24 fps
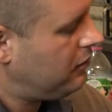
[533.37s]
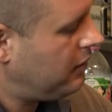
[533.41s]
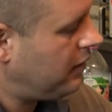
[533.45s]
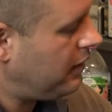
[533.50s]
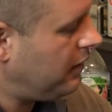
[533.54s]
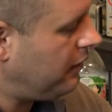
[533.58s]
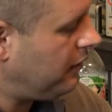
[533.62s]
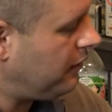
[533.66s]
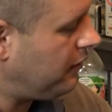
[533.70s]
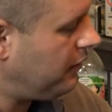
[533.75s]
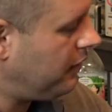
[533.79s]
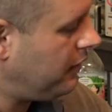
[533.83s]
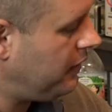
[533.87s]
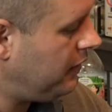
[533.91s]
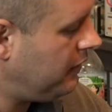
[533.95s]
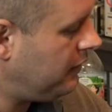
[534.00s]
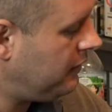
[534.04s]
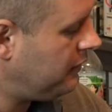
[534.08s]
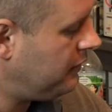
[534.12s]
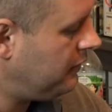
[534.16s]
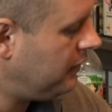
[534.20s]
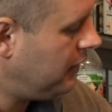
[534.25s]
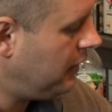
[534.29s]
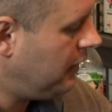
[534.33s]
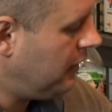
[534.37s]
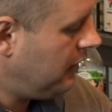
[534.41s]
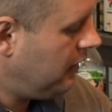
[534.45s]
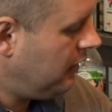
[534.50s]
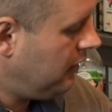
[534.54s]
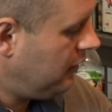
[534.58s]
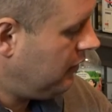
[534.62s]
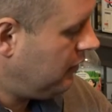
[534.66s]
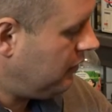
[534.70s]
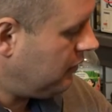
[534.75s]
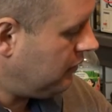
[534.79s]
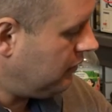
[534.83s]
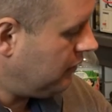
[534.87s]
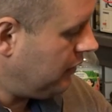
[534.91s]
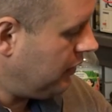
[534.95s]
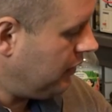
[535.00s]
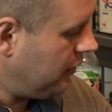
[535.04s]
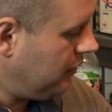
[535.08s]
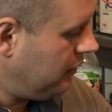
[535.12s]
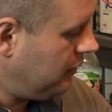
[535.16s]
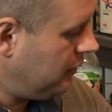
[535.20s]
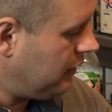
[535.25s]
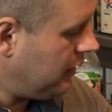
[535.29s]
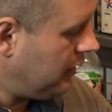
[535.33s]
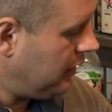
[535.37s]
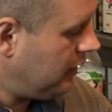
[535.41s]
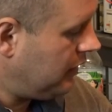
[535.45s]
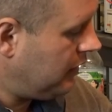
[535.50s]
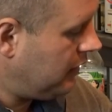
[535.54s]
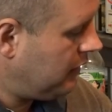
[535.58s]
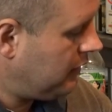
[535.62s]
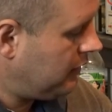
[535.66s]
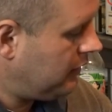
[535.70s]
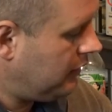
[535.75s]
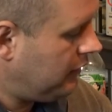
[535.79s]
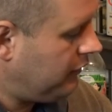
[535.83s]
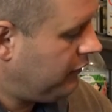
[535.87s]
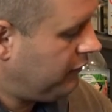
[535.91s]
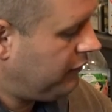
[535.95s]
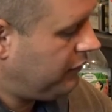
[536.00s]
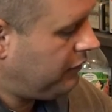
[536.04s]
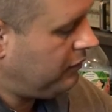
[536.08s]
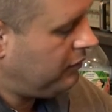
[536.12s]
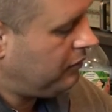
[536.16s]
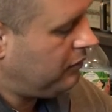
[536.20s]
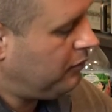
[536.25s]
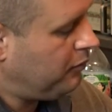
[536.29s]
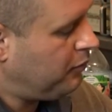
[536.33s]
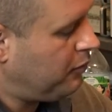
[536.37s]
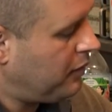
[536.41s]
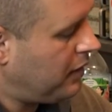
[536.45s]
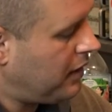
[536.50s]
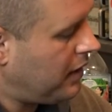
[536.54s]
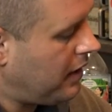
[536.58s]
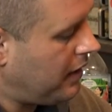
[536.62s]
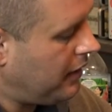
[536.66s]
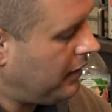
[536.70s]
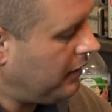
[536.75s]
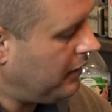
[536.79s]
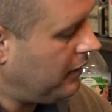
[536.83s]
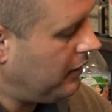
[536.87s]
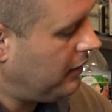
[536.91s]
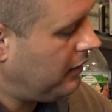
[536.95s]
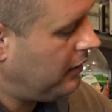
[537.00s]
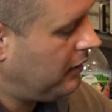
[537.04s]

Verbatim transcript: read on the internet, if you plug